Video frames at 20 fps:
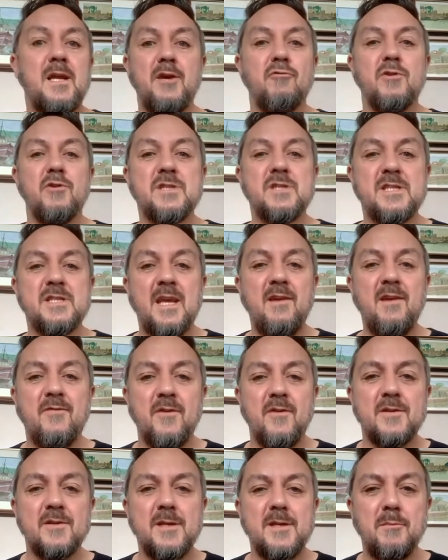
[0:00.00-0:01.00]
at sea
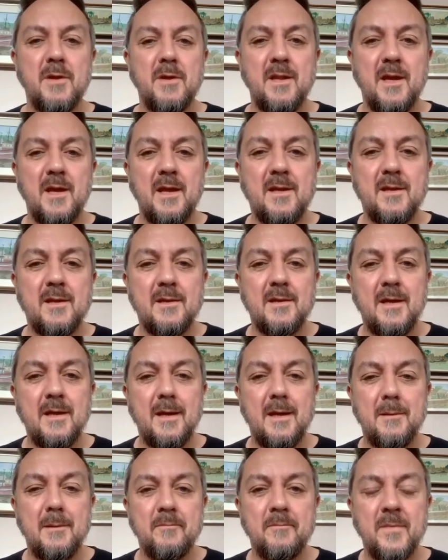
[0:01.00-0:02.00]
for something like,
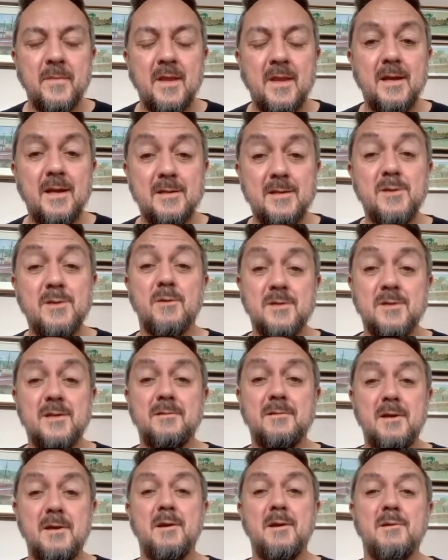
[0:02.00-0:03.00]
so
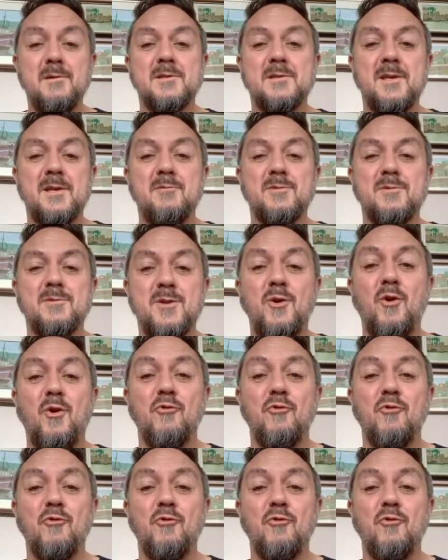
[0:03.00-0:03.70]
it was an oil